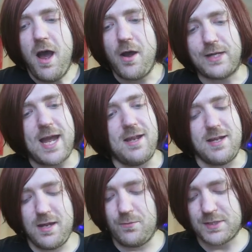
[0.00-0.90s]

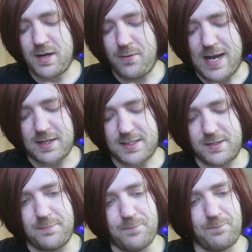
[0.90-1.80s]
Okay, it was no
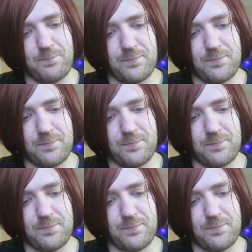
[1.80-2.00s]
accident.